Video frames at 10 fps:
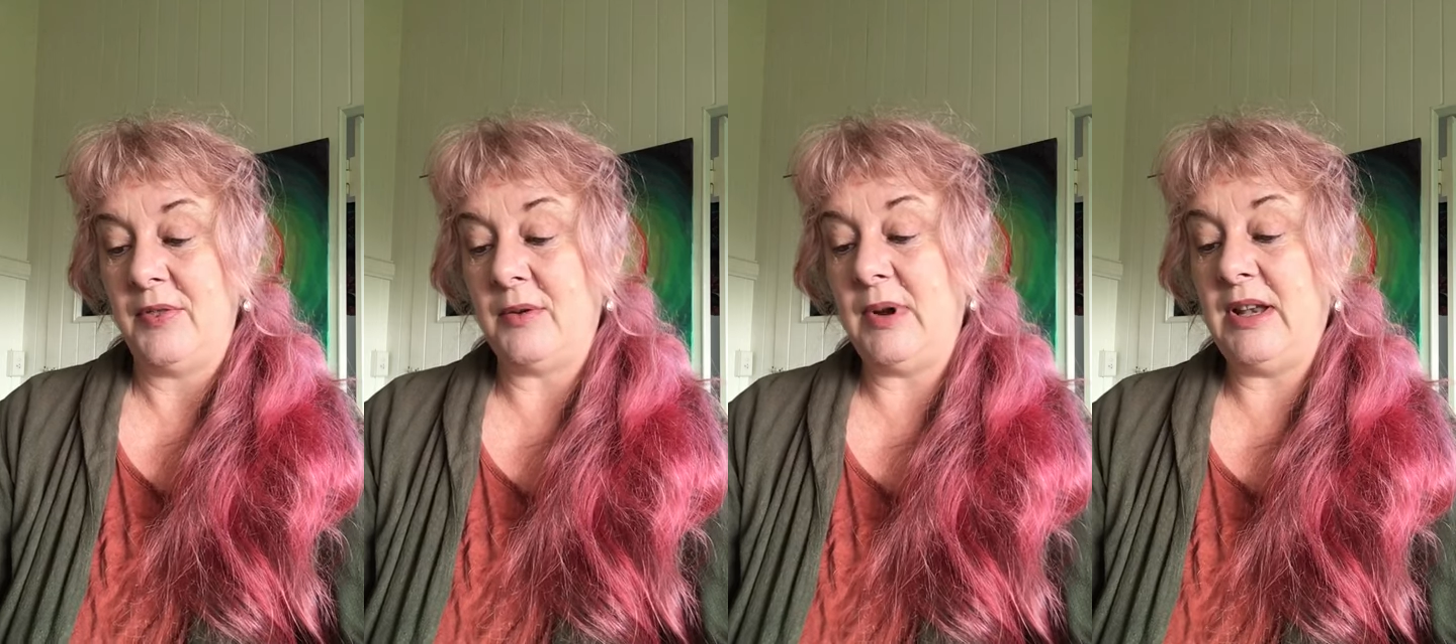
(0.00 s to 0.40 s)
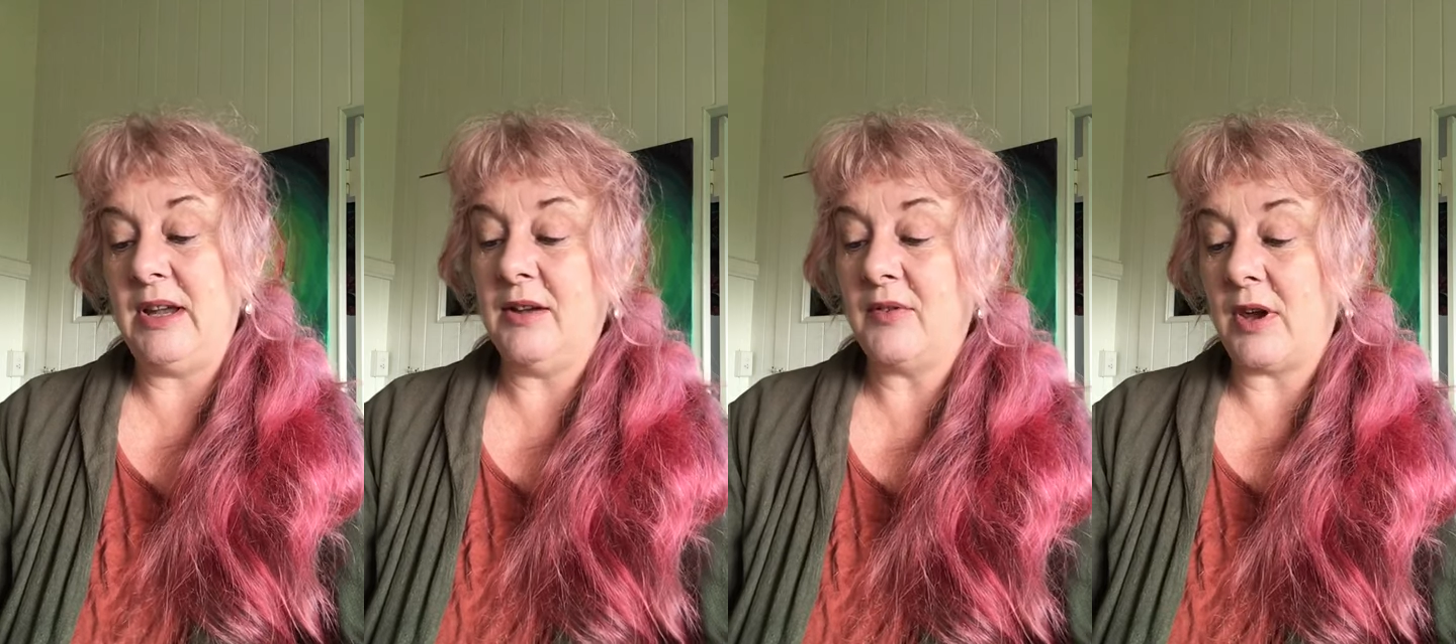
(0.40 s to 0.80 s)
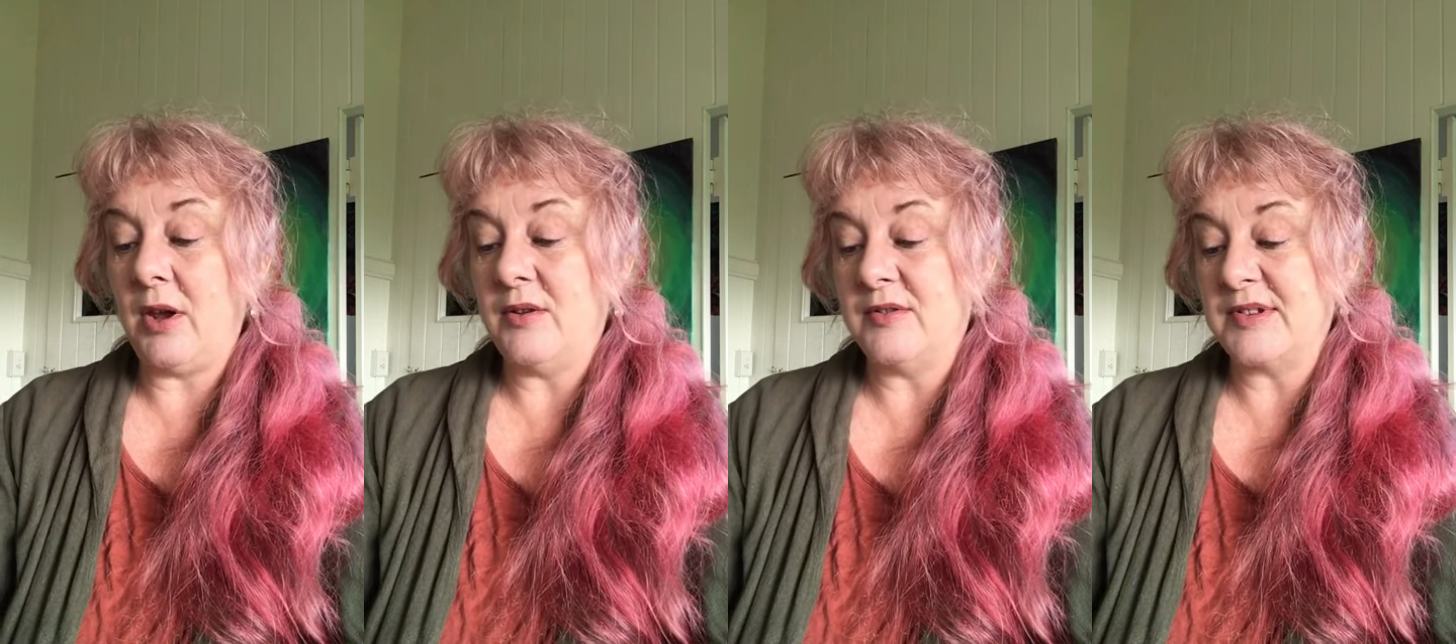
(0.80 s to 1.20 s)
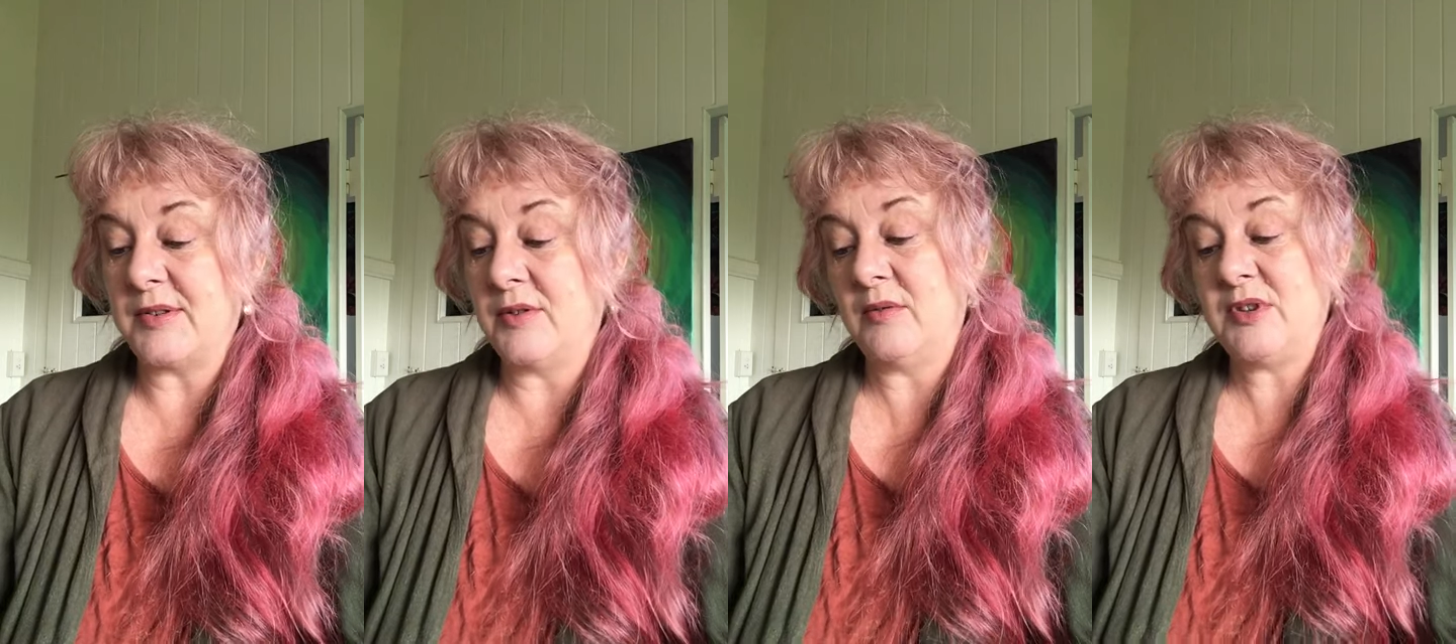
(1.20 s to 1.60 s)
the rending of clothes,
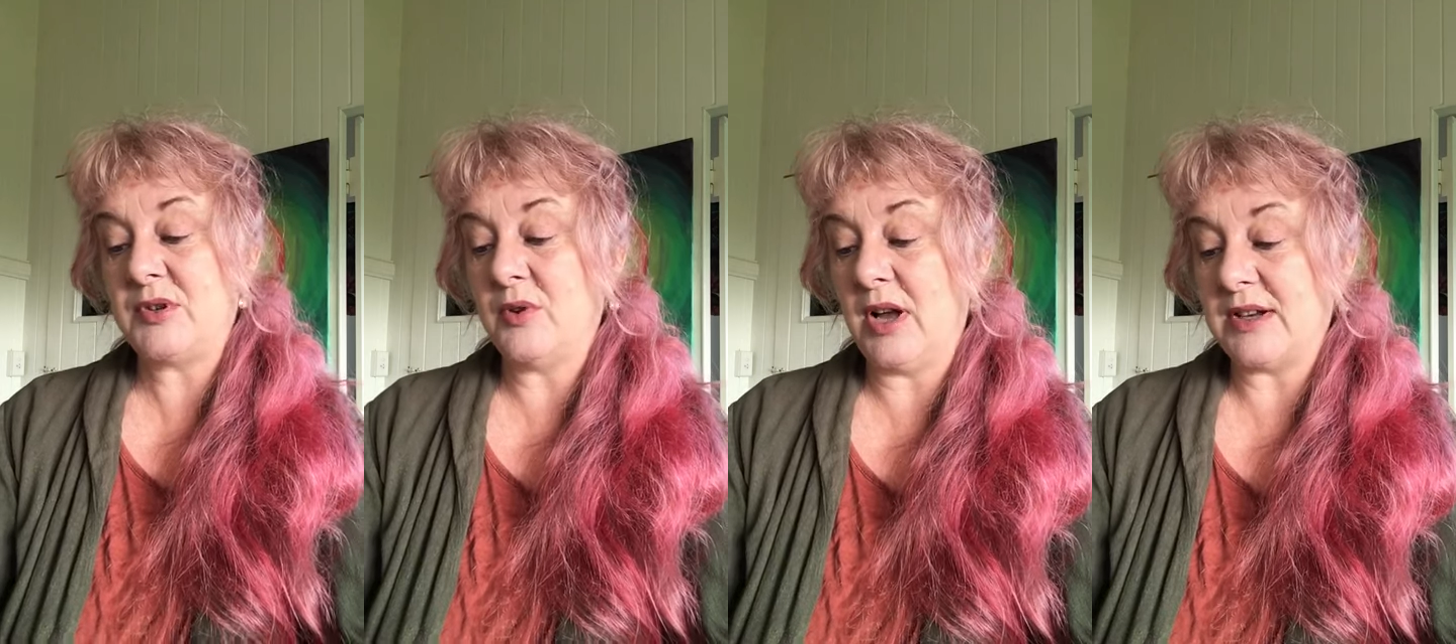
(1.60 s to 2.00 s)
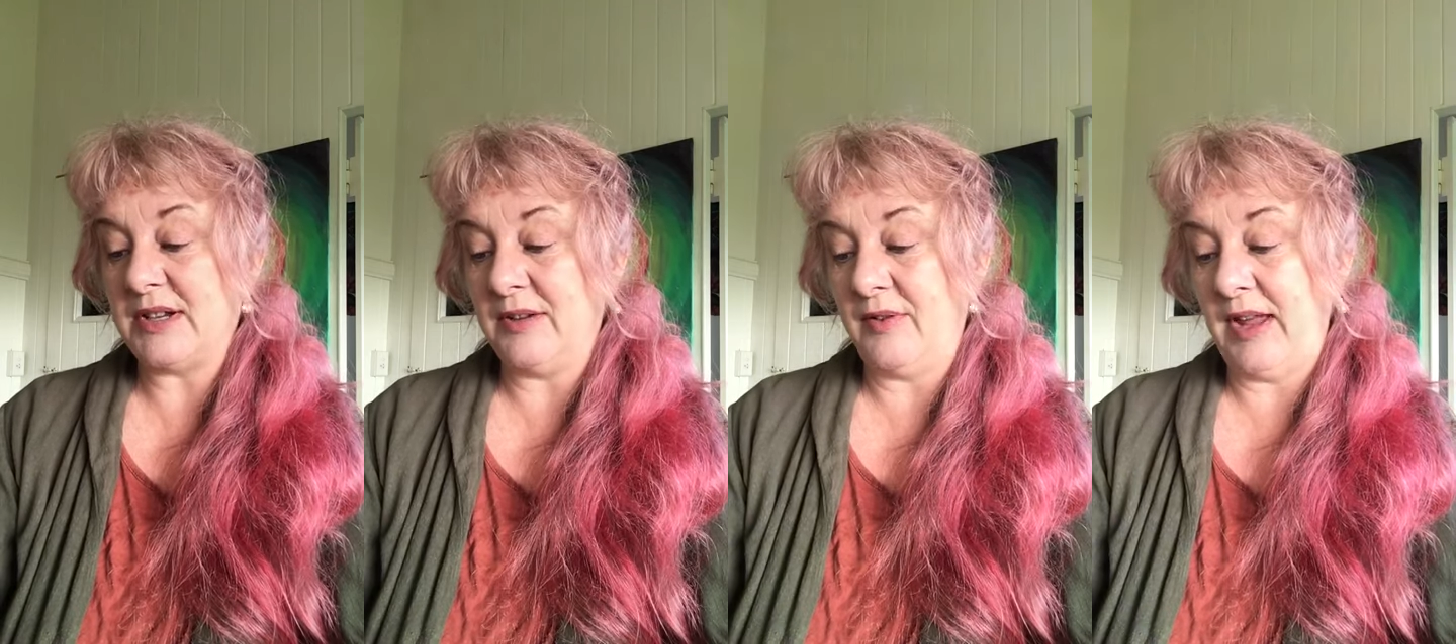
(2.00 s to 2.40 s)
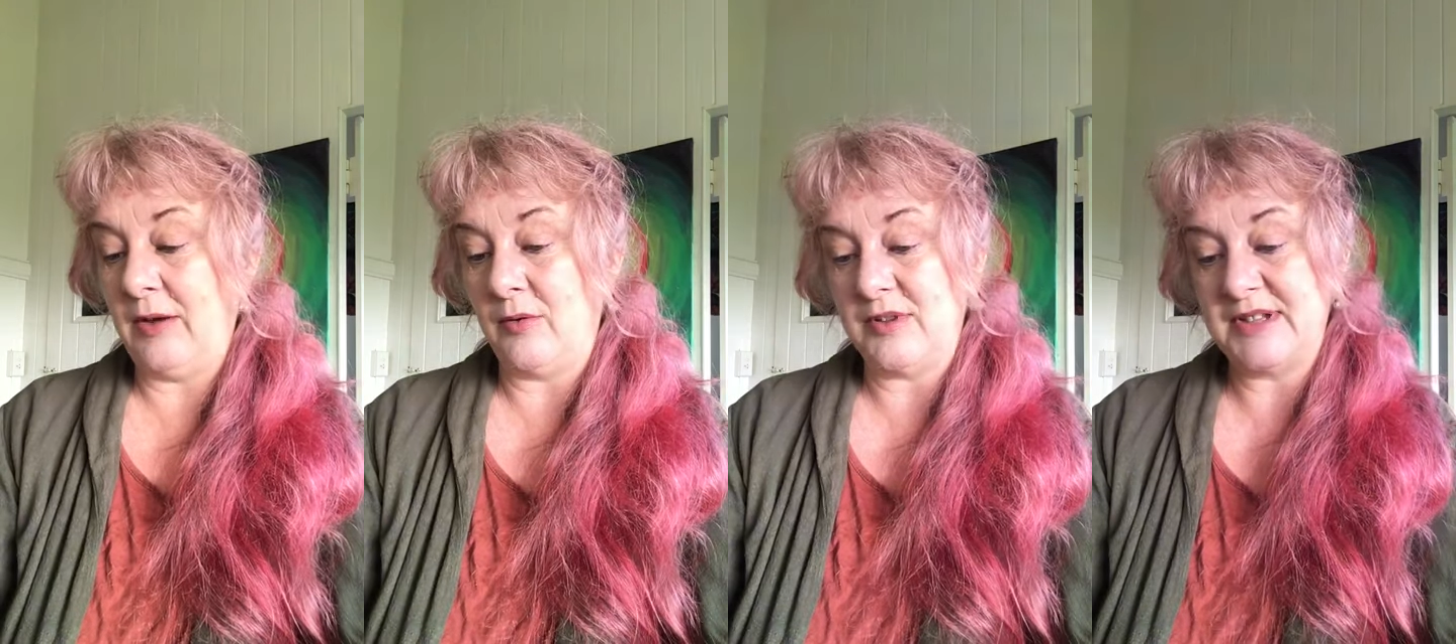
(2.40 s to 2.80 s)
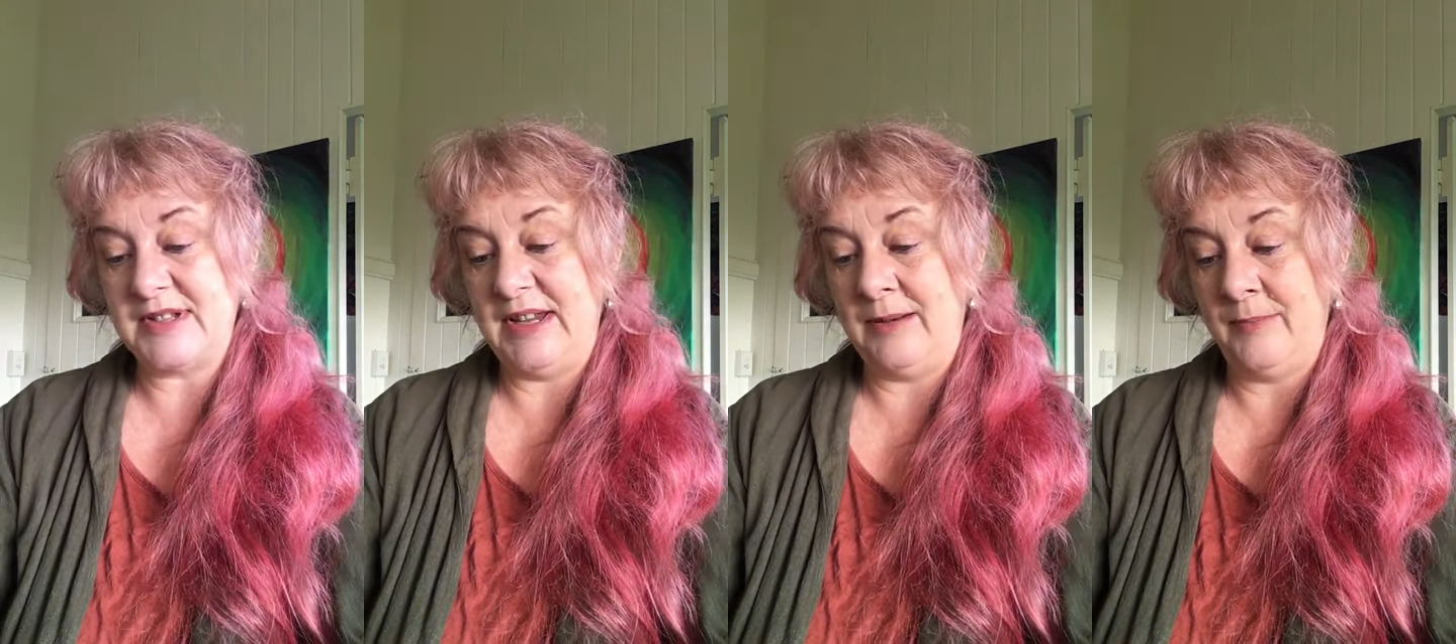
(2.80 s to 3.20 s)
or the ritual cutting of hair or the
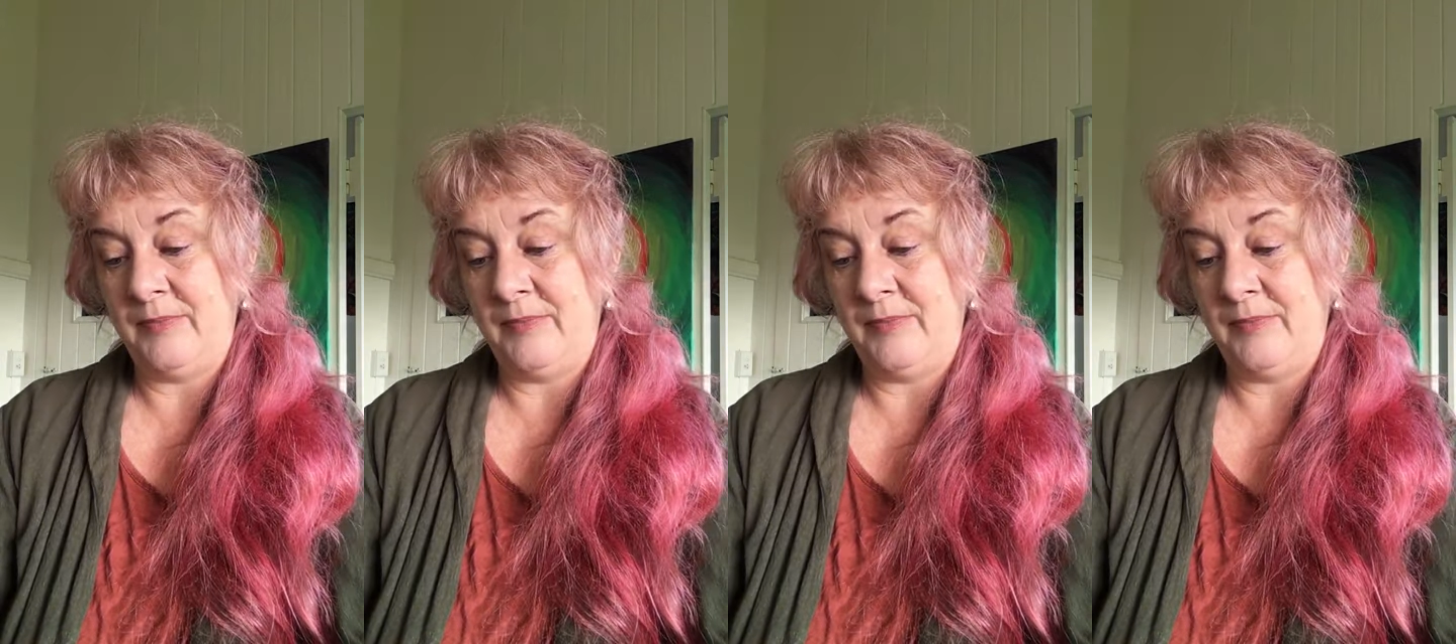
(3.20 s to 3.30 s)
skin.